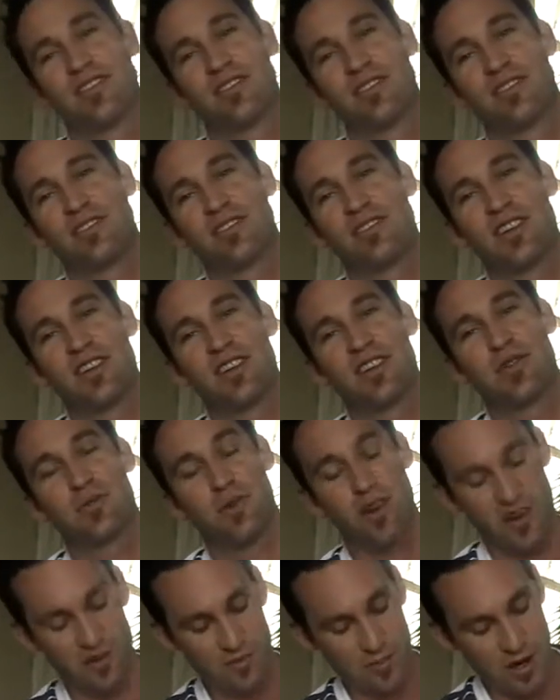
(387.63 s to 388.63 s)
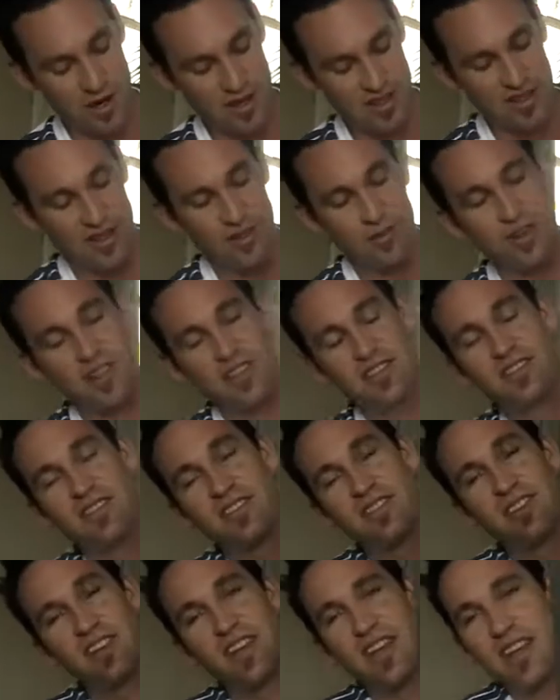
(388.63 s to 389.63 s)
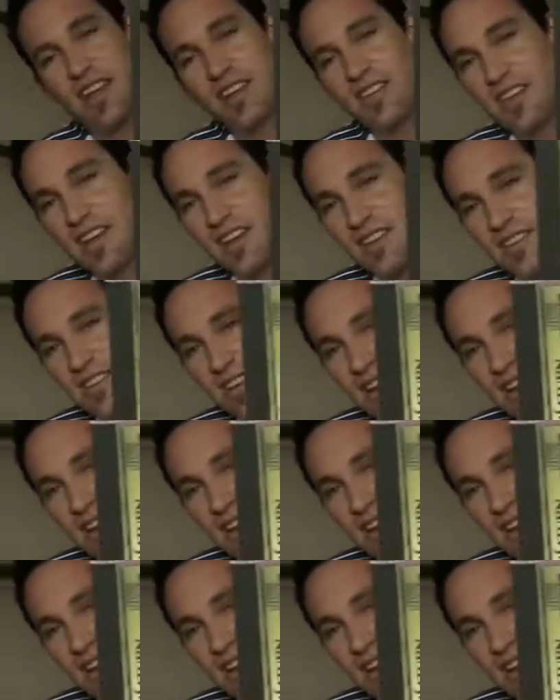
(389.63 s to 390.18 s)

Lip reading: This is only 12 bucks US, and that's